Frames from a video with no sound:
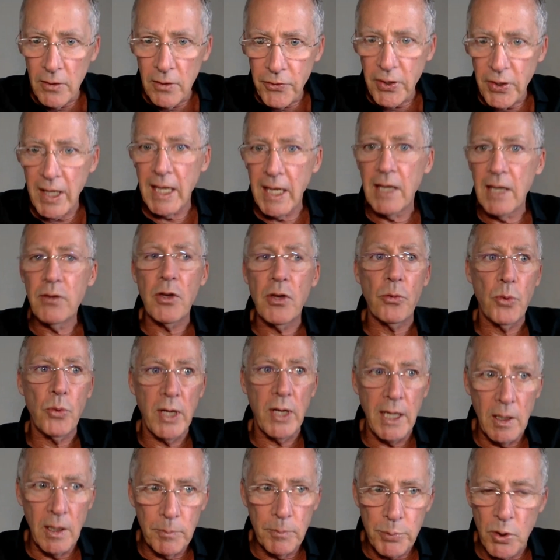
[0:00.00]
thing, the
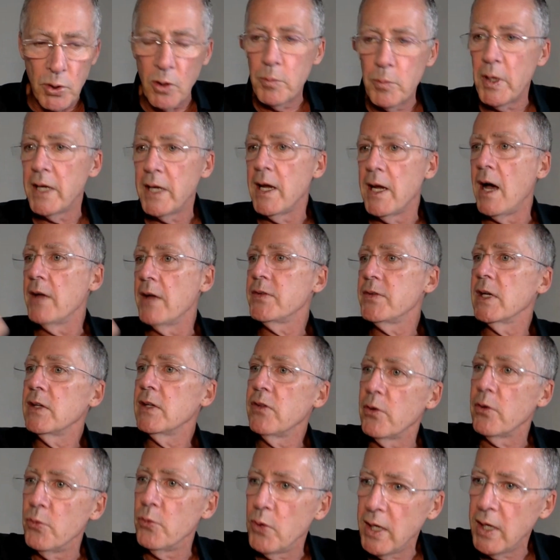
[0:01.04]
real probiotic,
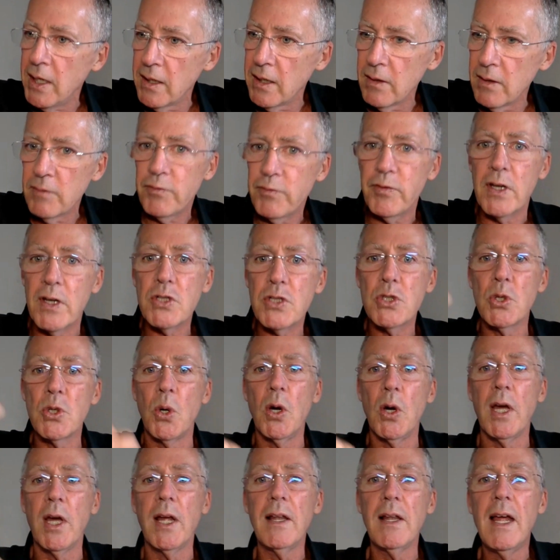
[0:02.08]
the real fish
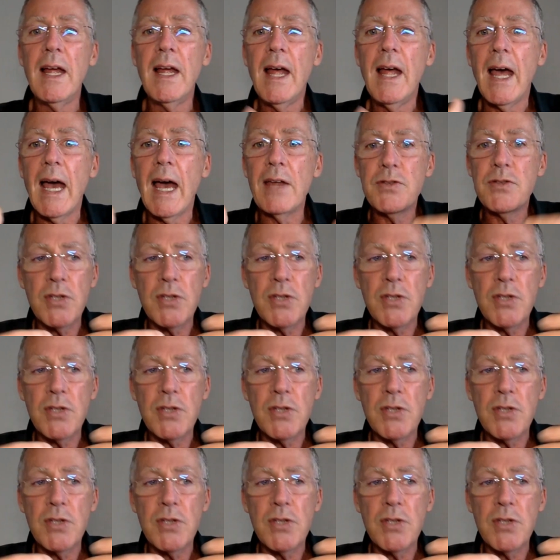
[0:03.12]
oil, and